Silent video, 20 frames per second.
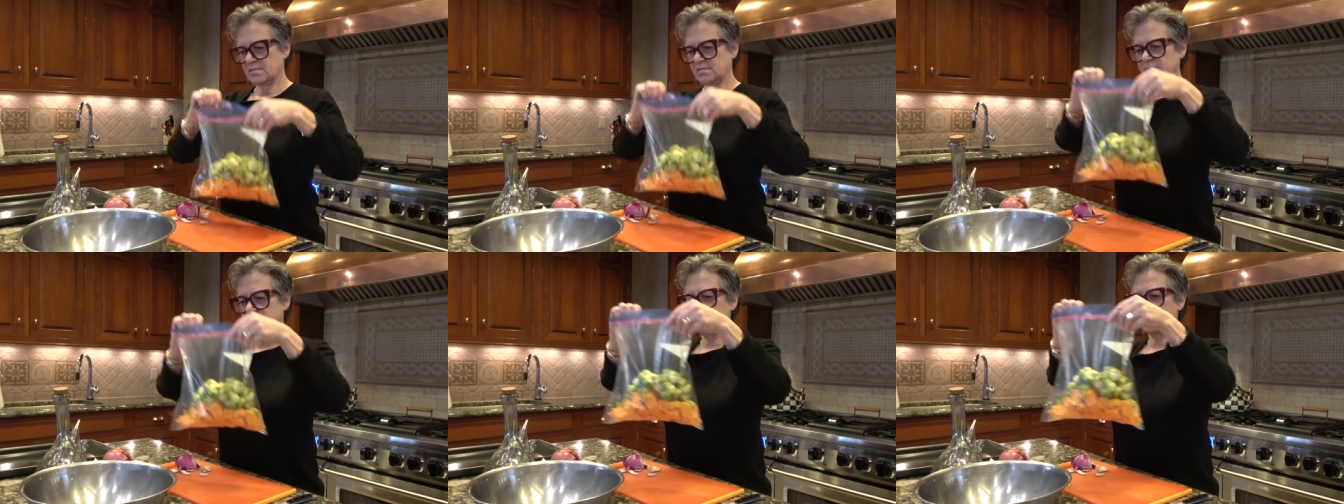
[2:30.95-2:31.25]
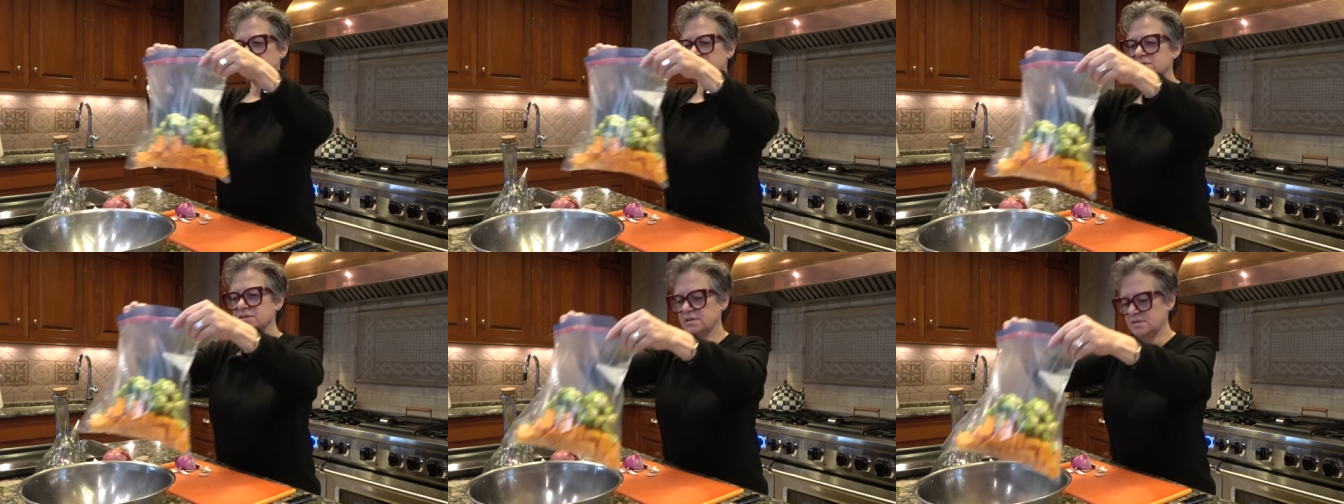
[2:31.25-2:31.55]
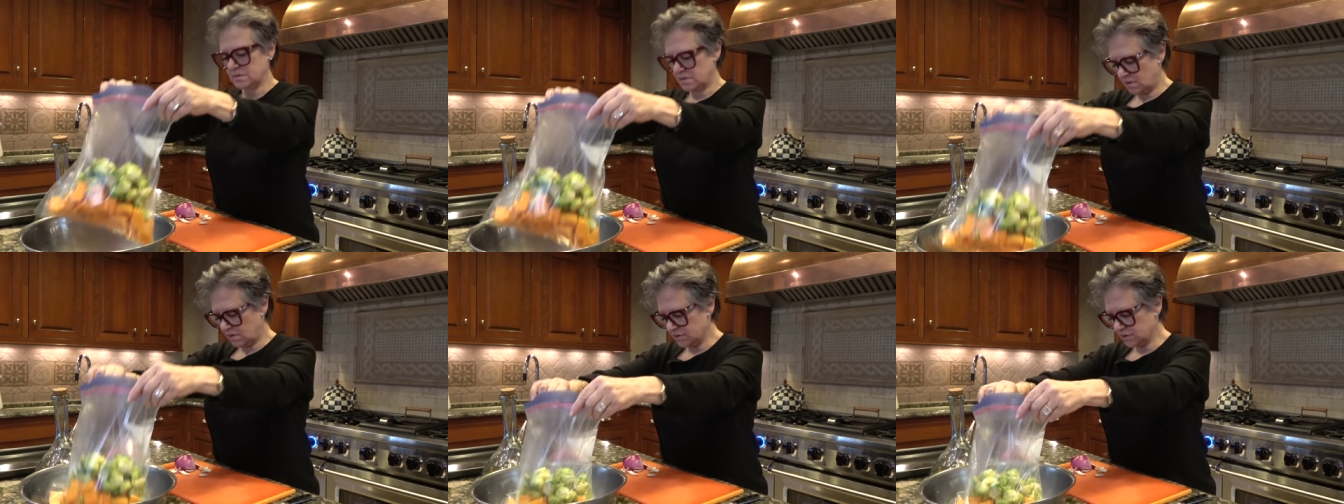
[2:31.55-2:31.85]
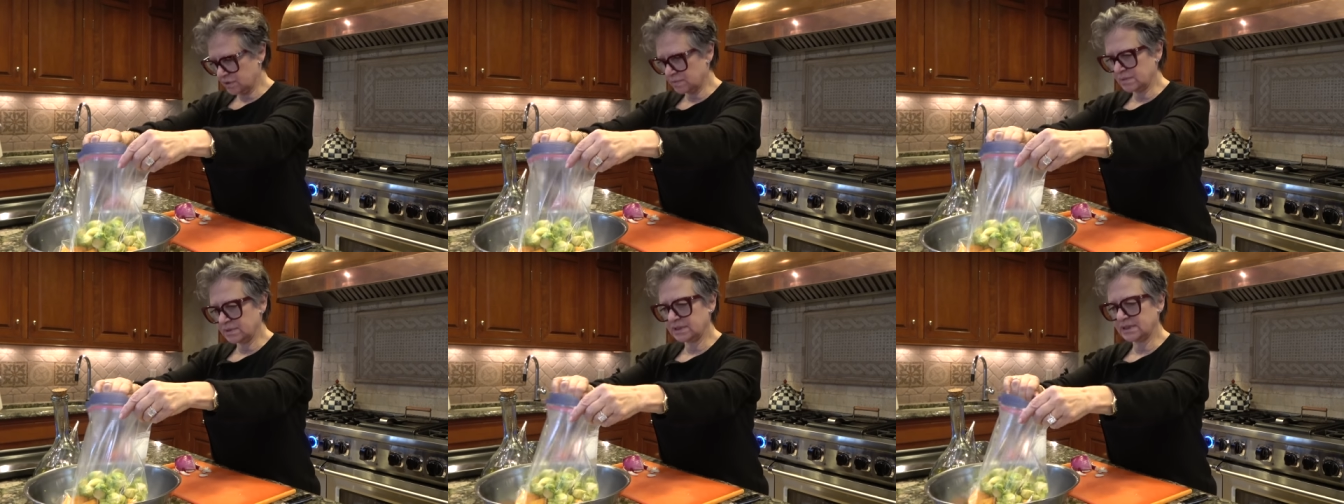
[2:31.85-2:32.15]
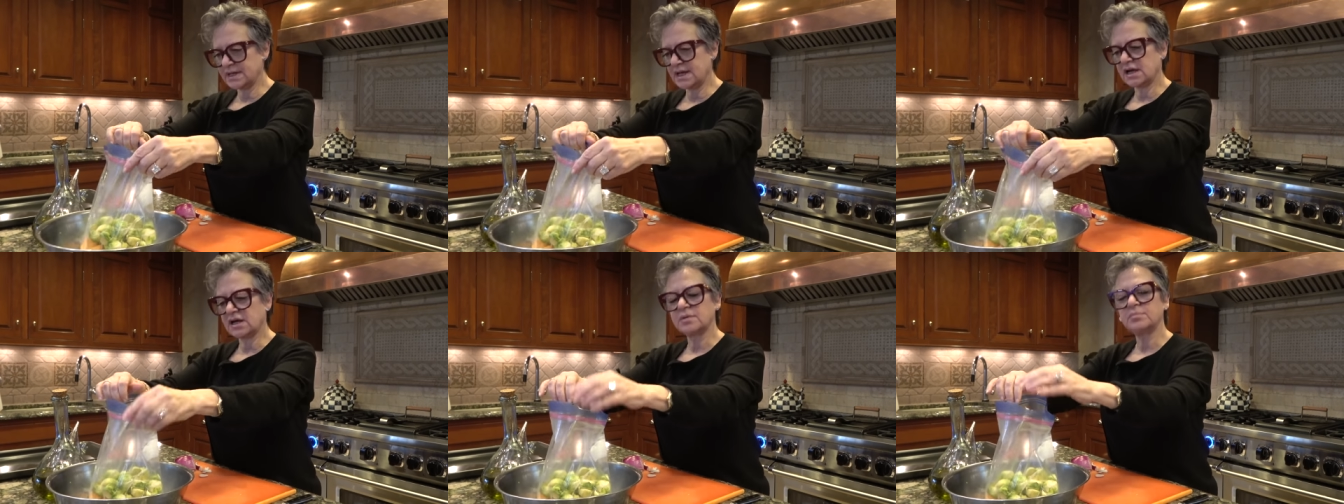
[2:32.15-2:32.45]
because
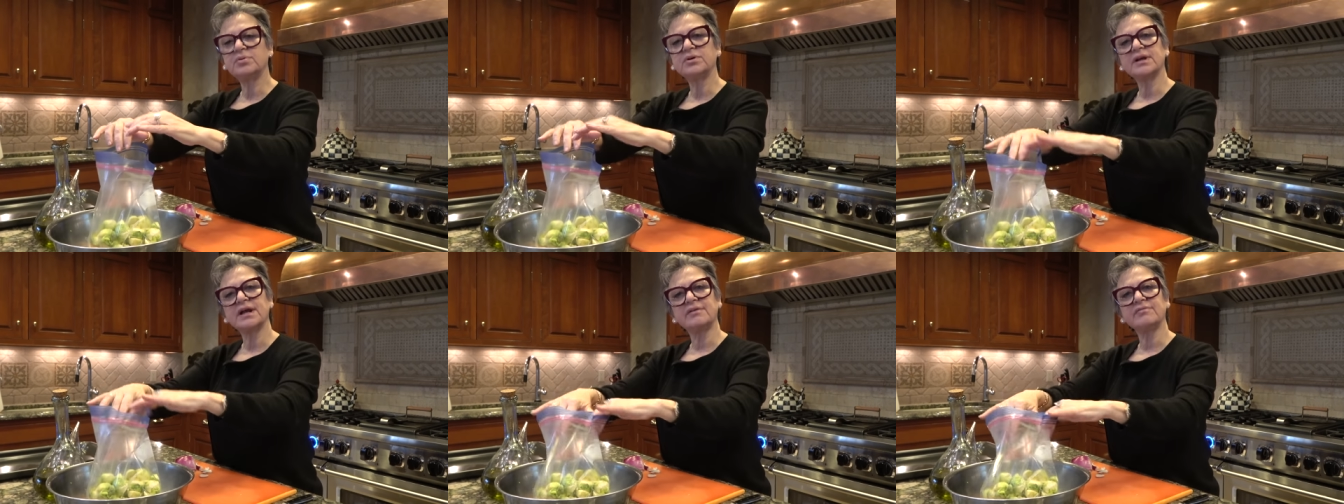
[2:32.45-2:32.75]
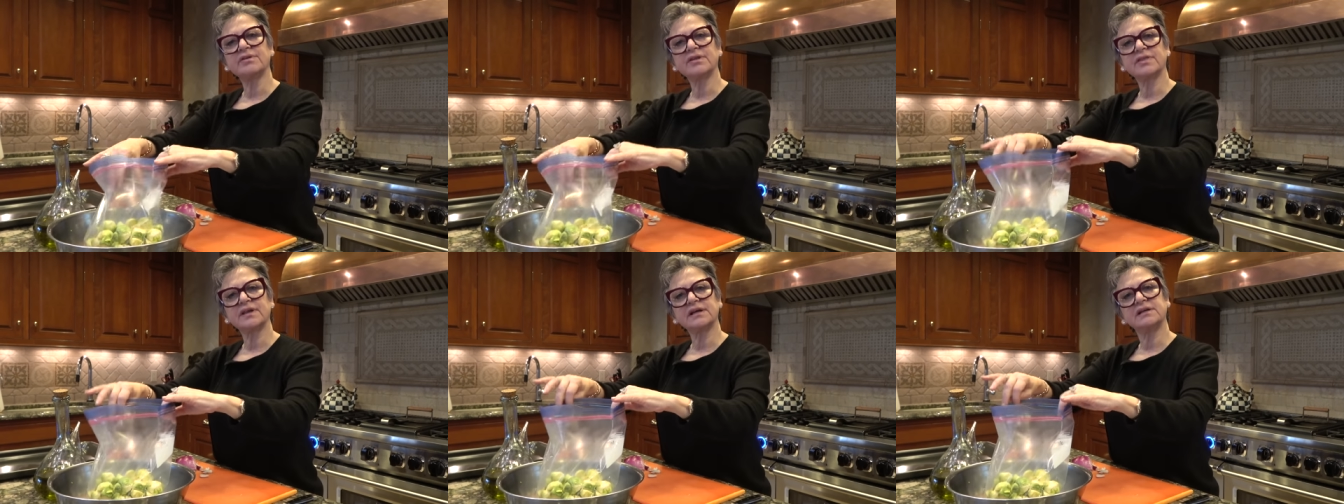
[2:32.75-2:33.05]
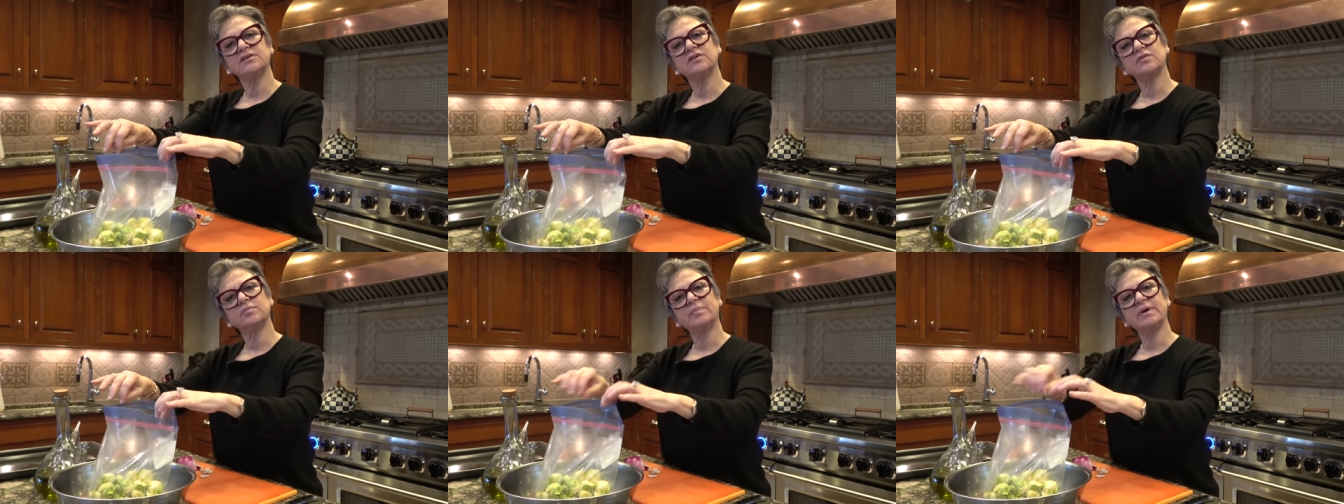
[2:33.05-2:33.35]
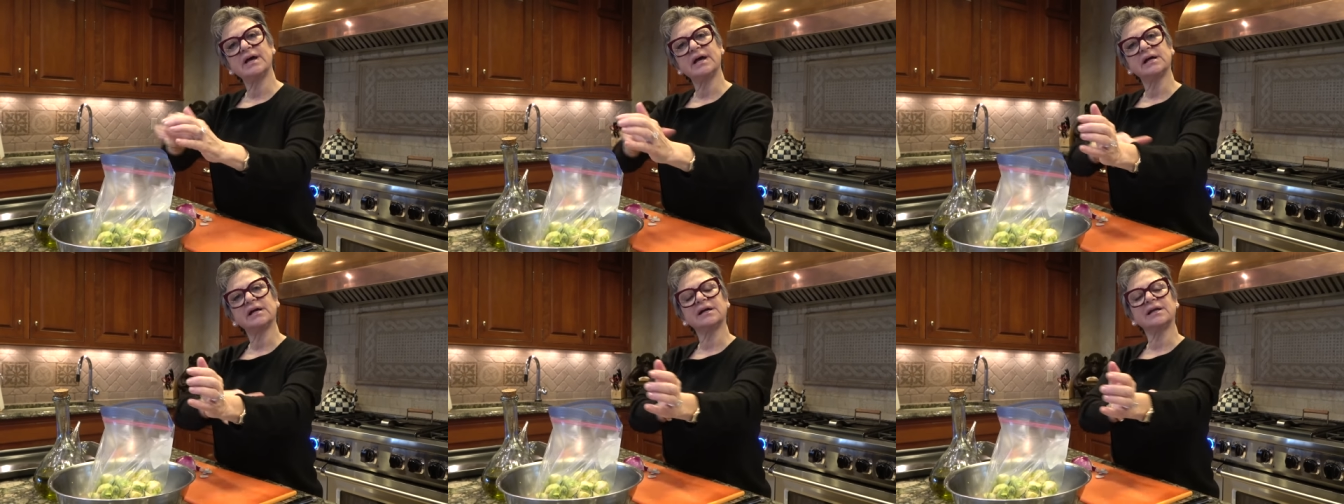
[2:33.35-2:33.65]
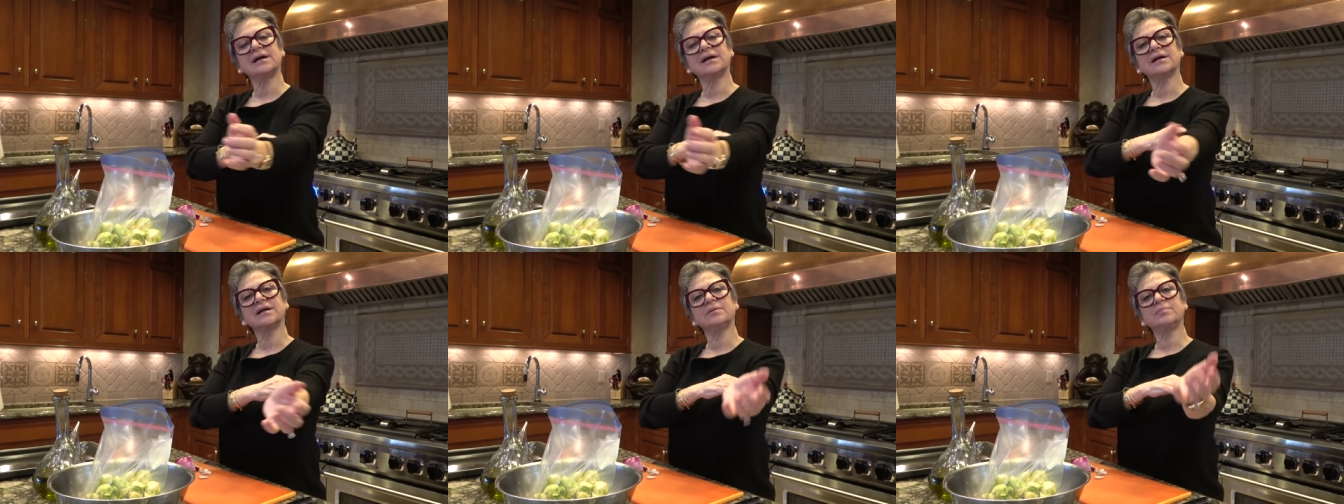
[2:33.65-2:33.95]
ultimately I'm gonna put everything in this bag
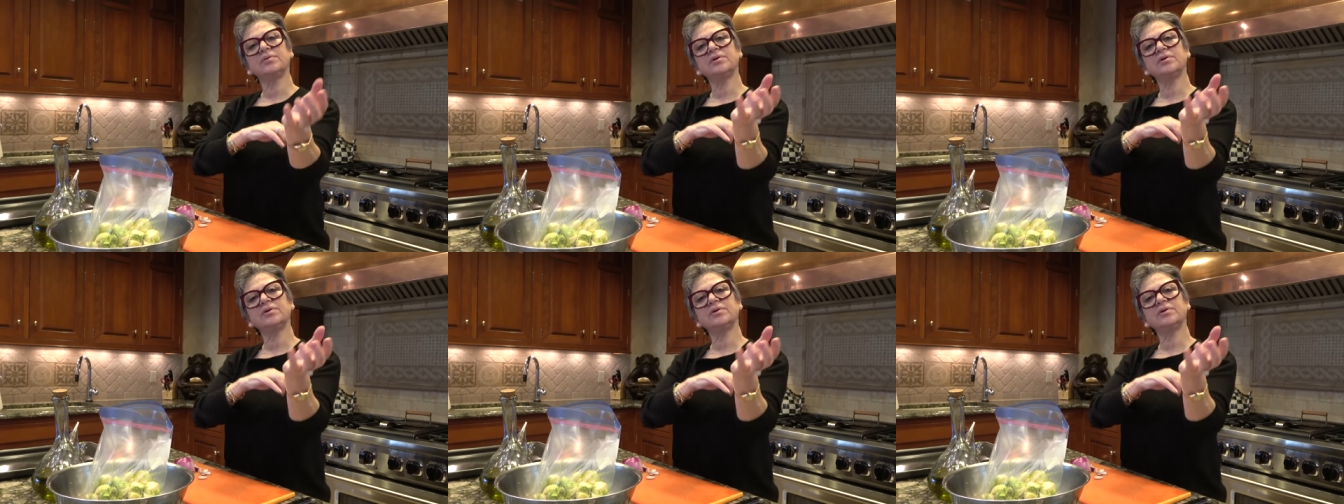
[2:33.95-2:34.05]
and I'm gonna